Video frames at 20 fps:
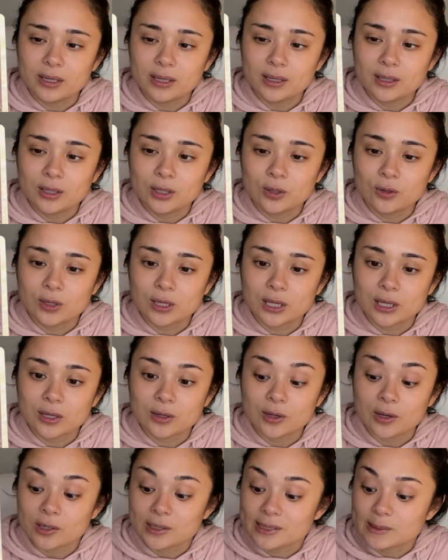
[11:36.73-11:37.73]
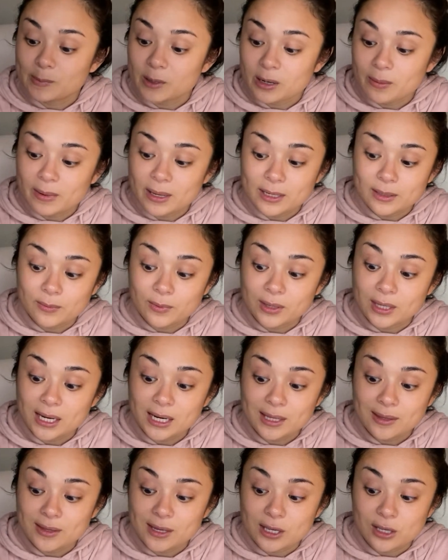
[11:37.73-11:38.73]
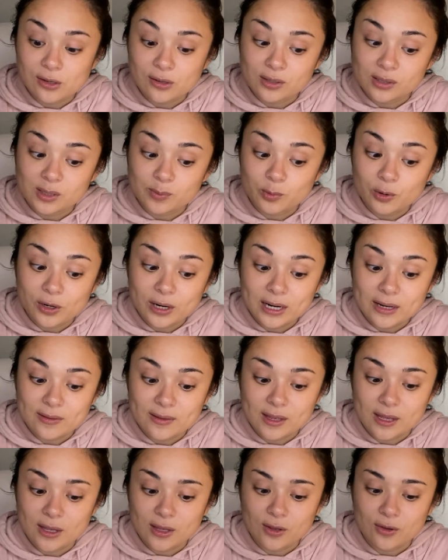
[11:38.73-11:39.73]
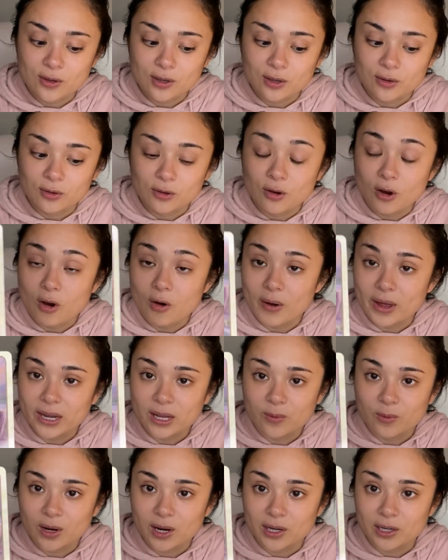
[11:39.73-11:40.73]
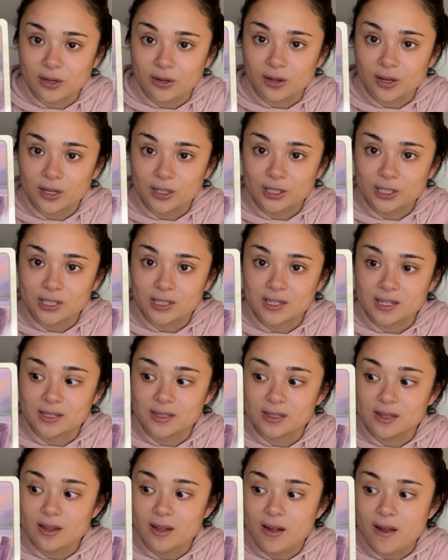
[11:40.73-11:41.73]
You can experiment with anything, you can explore anything, you can go anywhere in your consciousness,